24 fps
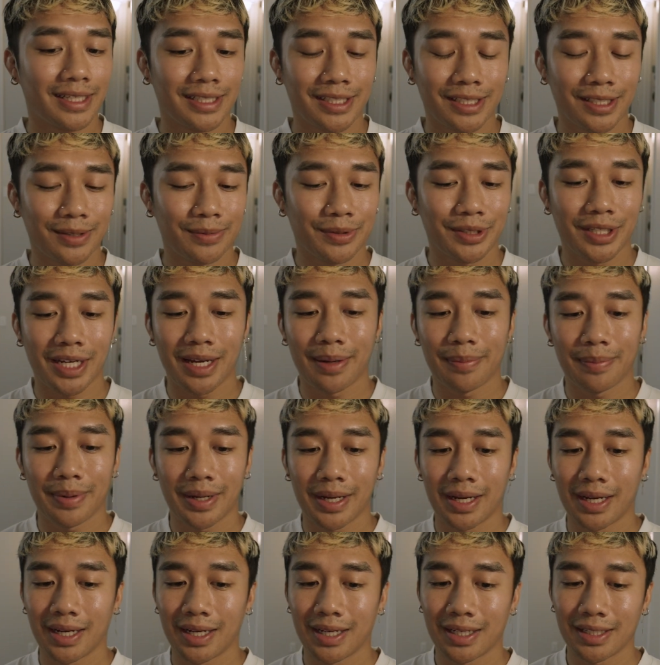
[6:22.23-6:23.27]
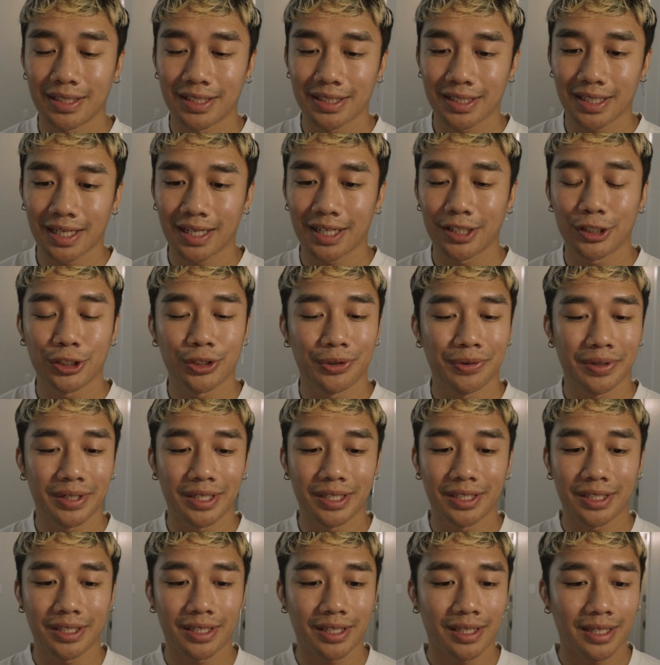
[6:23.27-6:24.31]
some champagne, just like
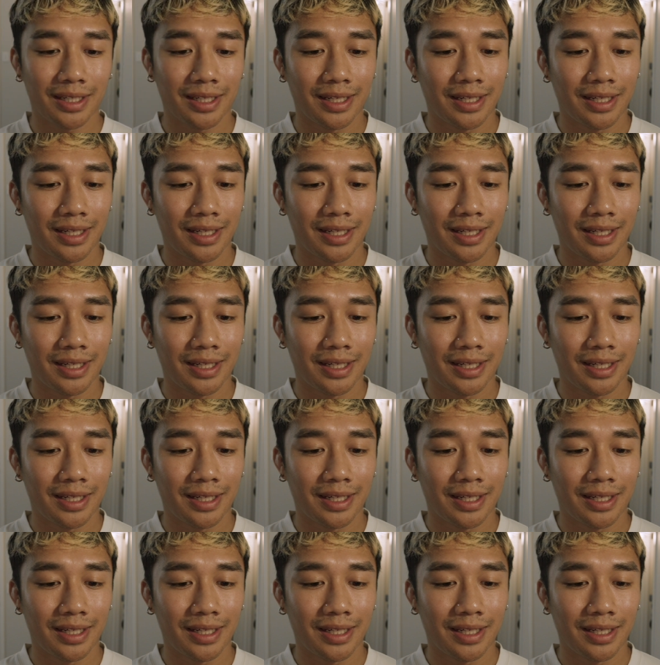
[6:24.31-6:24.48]
enjoying